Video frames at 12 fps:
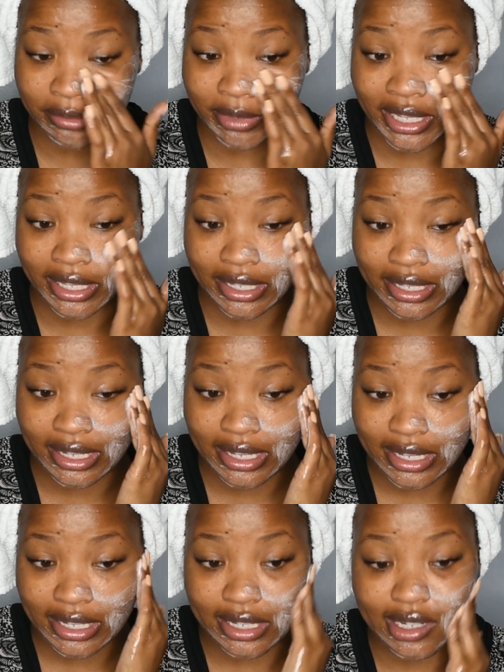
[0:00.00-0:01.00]
to me.
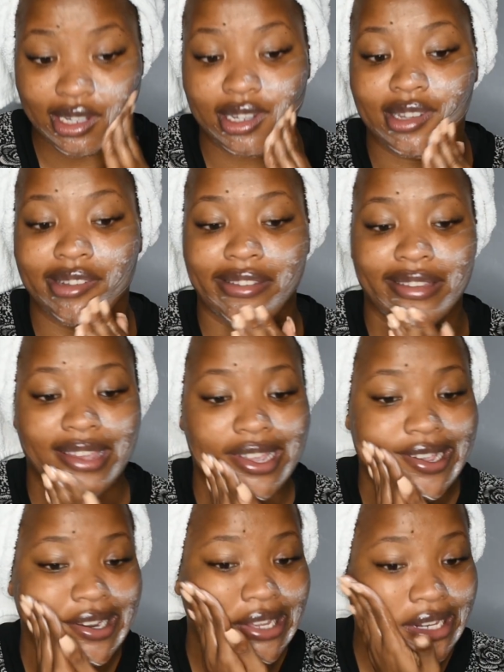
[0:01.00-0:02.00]

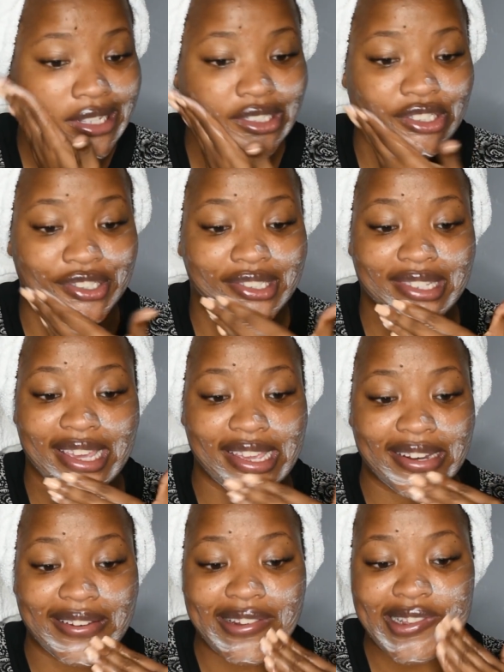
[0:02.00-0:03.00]
And it is your
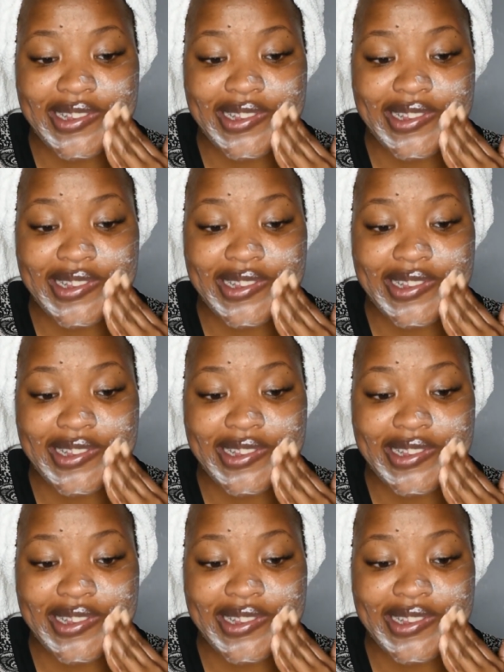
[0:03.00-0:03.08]
skin.